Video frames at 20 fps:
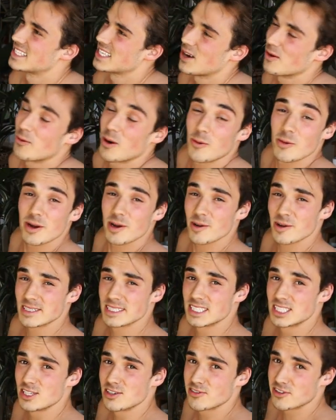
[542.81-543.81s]
So what we're
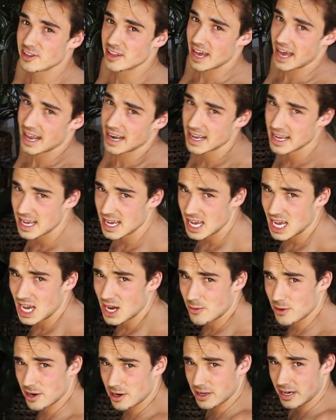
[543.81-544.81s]
going to do for that,
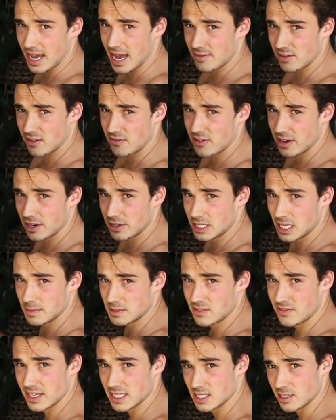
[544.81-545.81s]
we are gonna have our
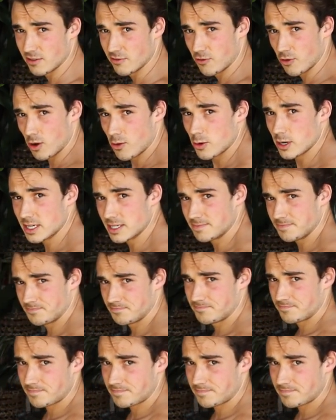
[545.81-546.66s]
fingertips facing forward.